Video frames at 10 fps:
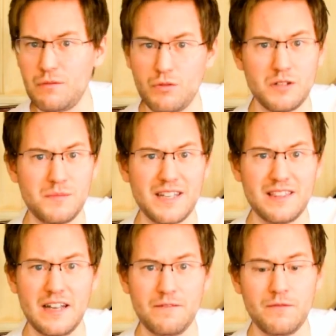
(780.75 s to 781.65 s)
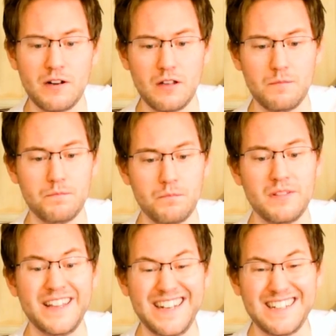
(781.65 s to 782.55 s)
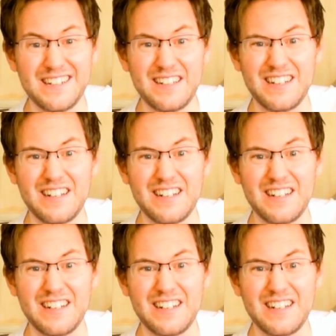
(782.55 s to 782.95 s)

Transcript: I want to make that very blatantly